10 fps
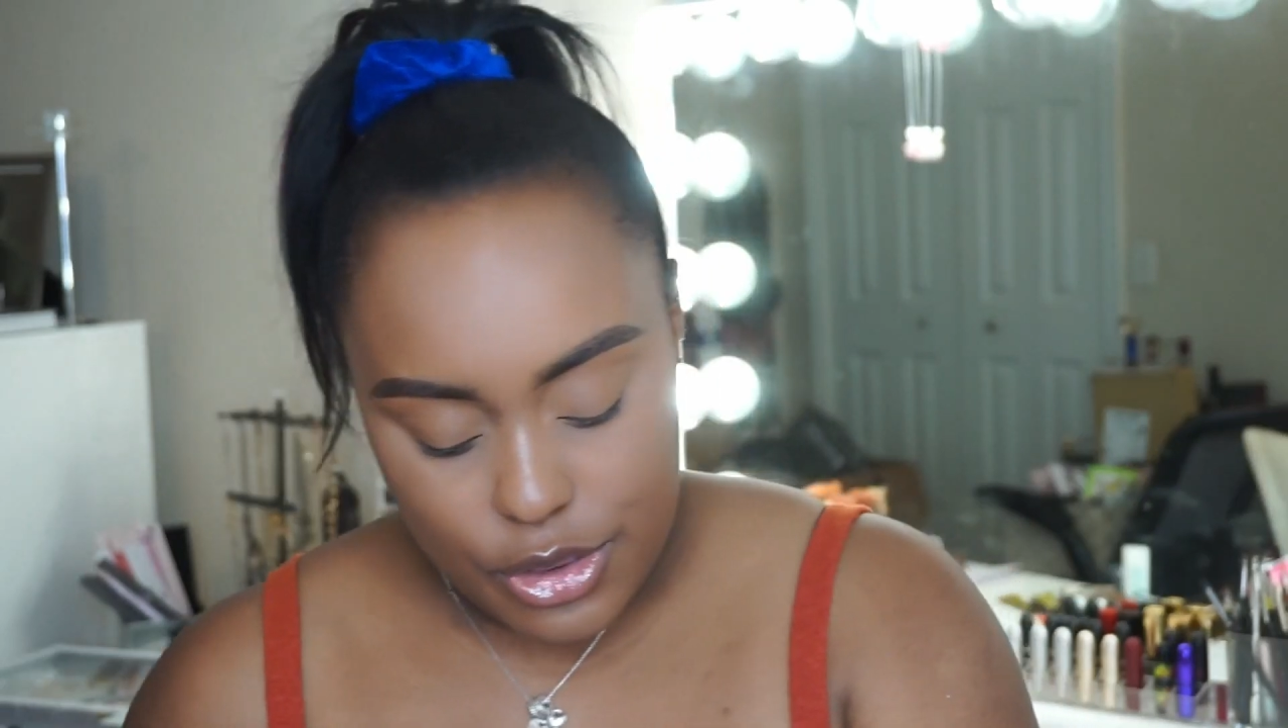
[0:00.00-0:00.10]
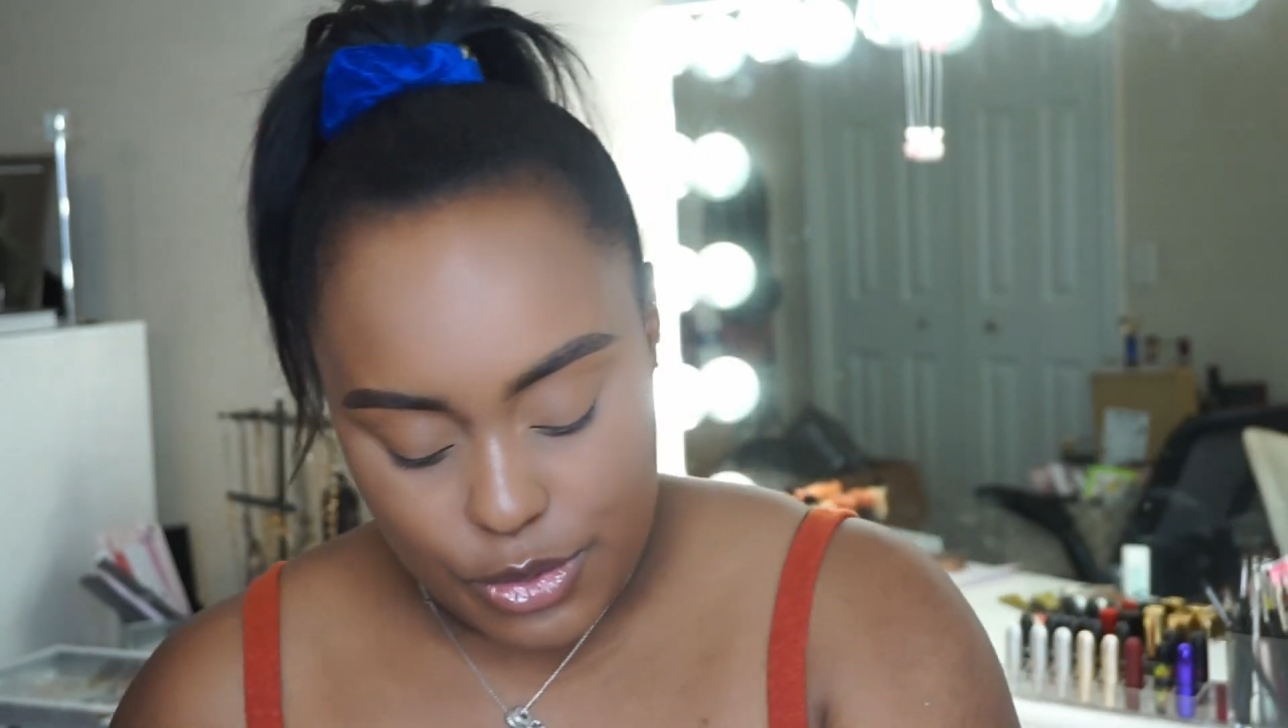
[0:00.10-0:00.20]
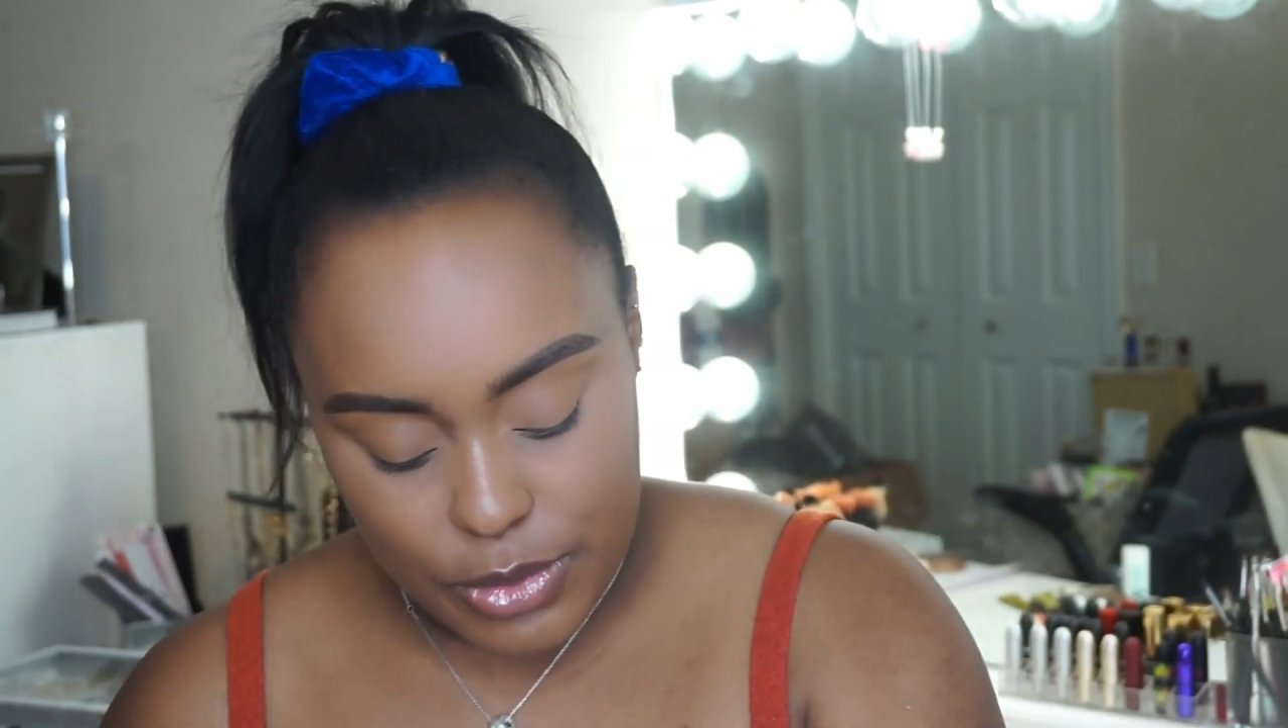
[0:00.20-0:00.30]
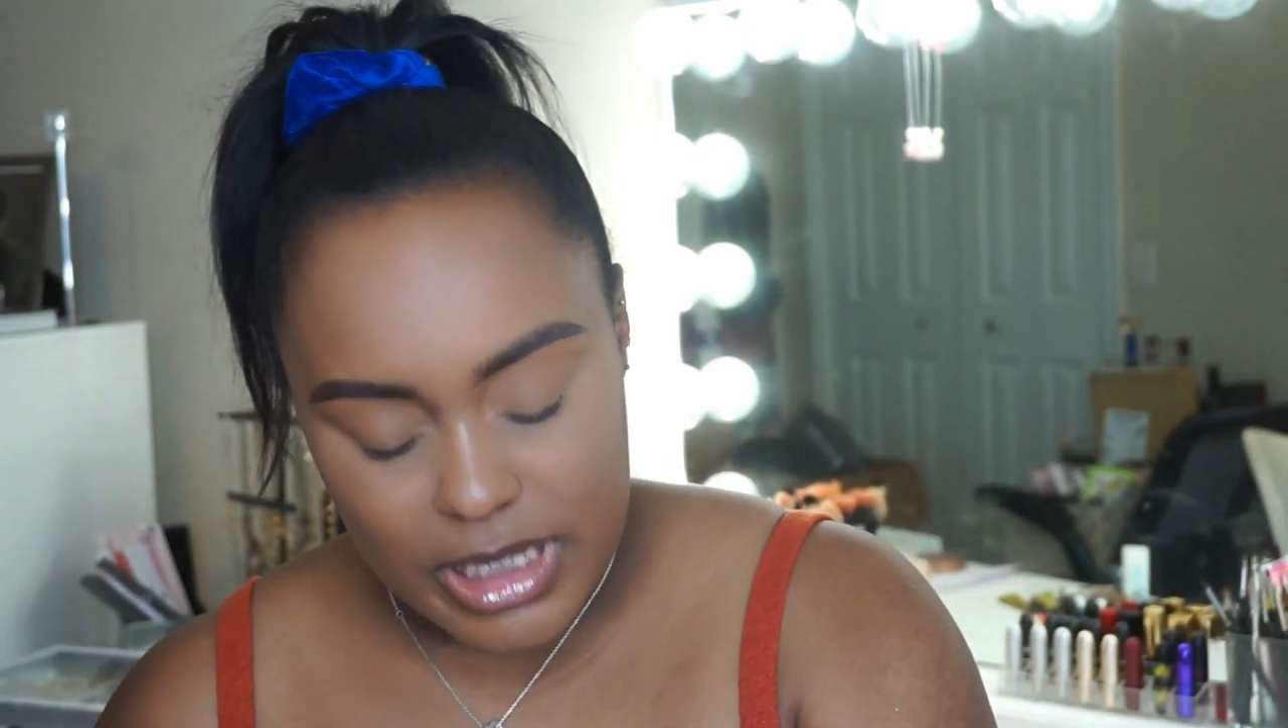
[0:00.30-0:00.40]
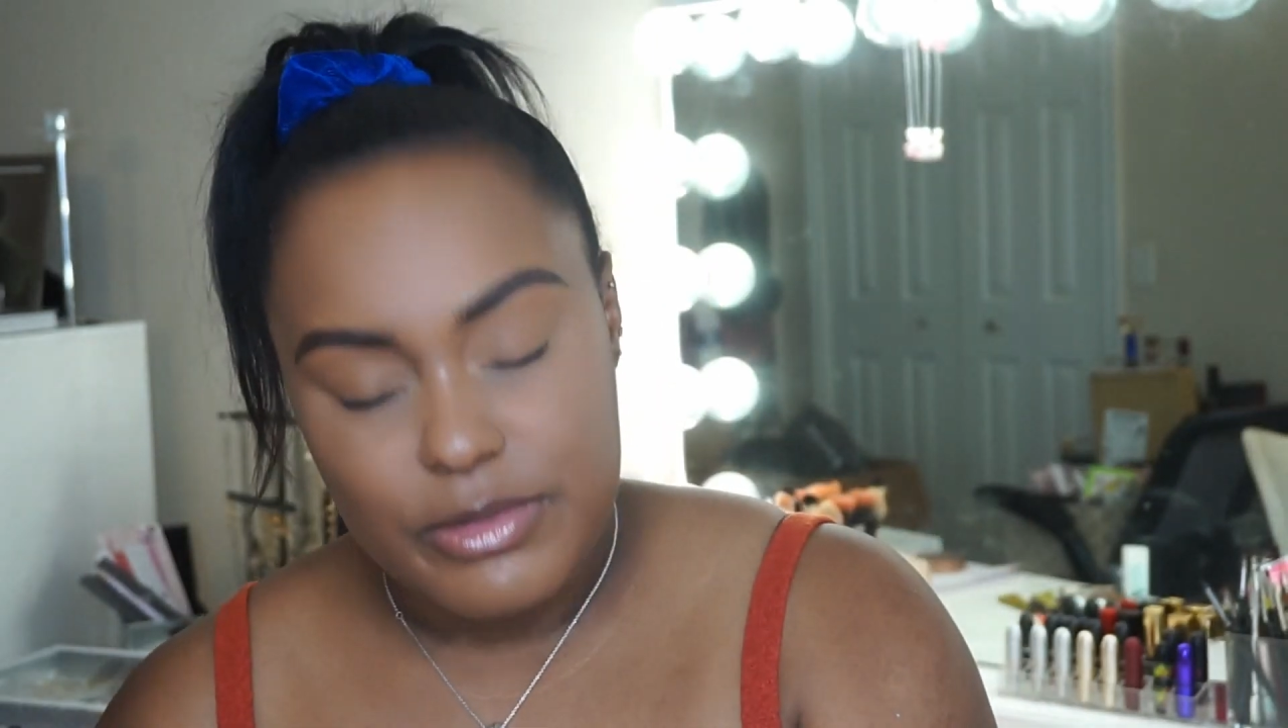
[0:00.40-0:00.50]

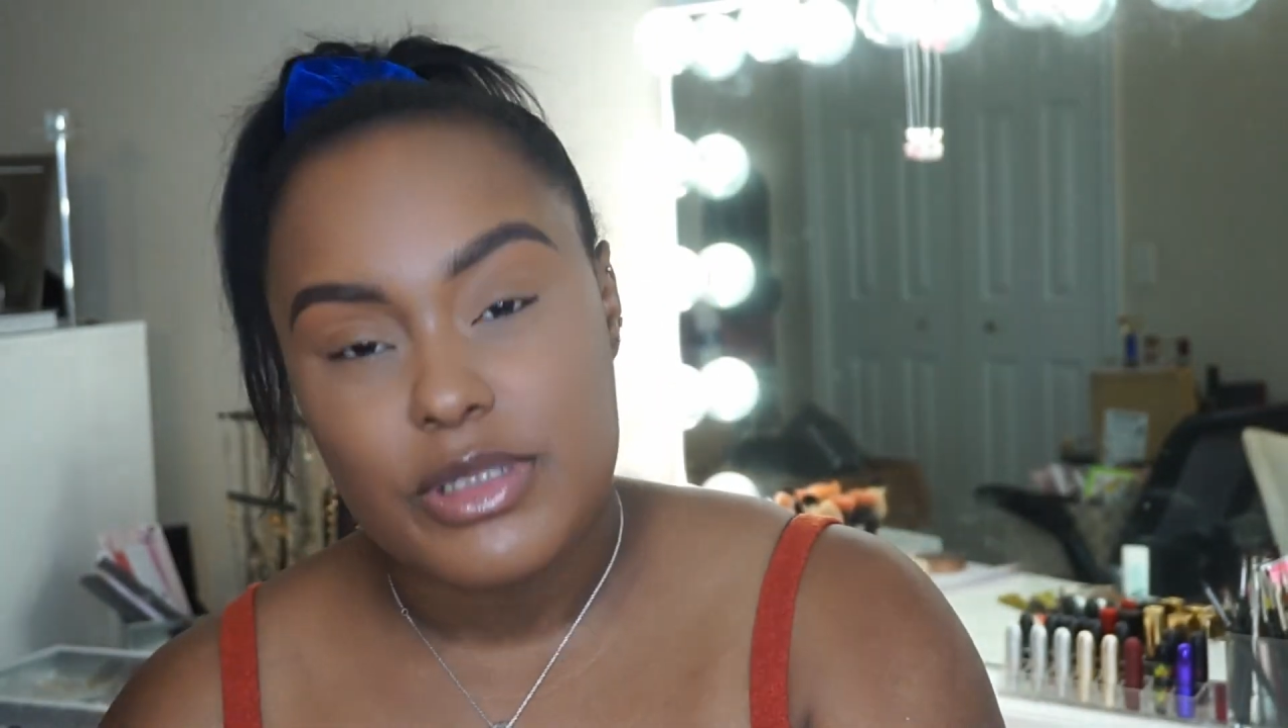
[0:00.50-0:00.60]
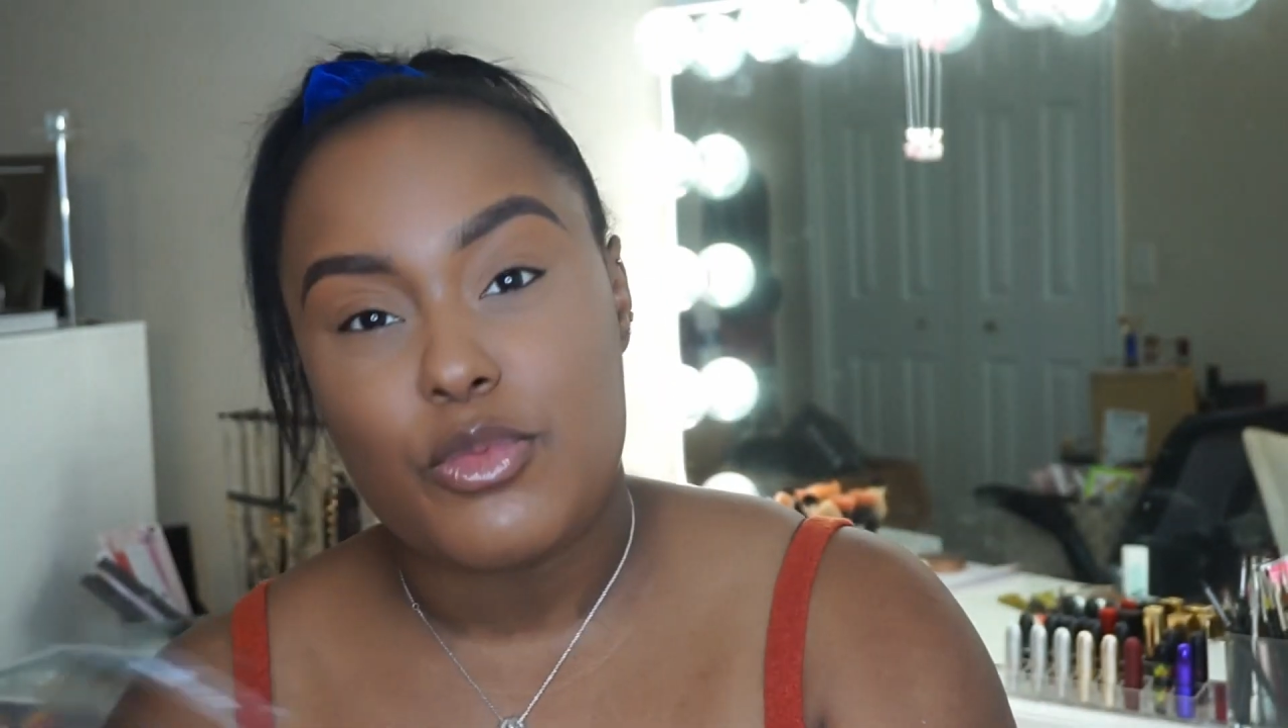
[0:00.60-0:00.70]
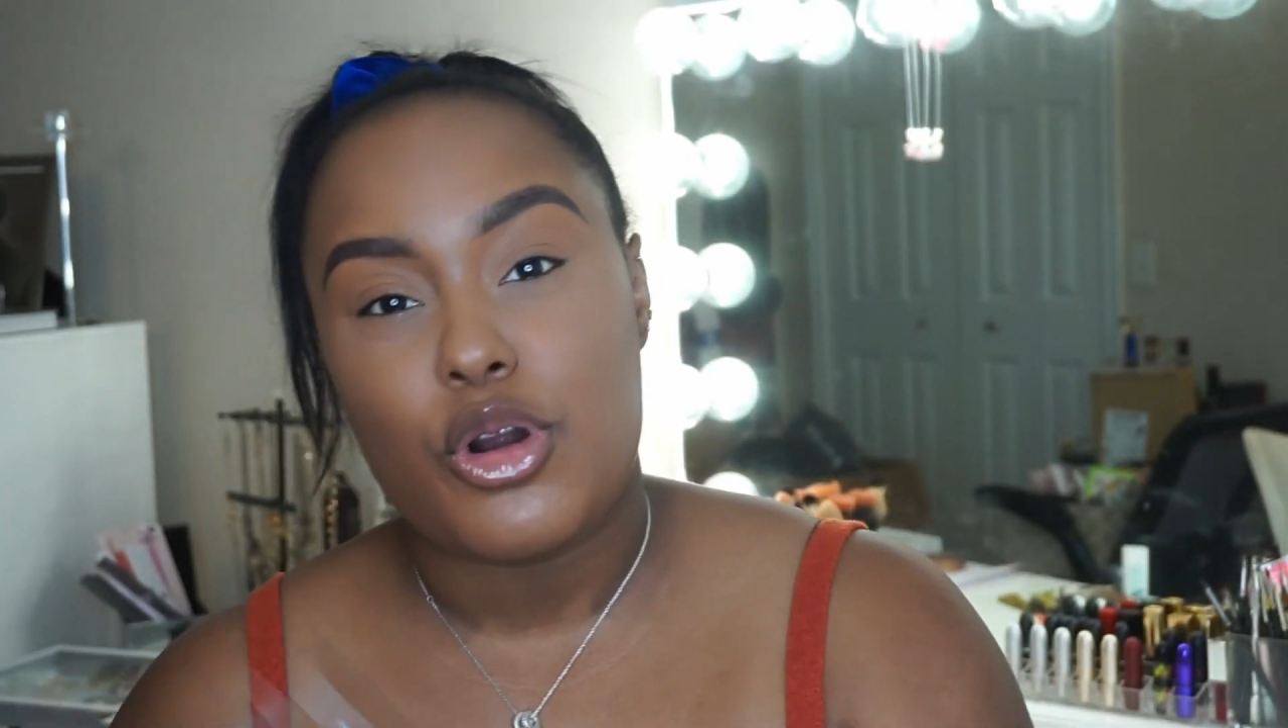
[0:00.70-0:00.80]
the one that was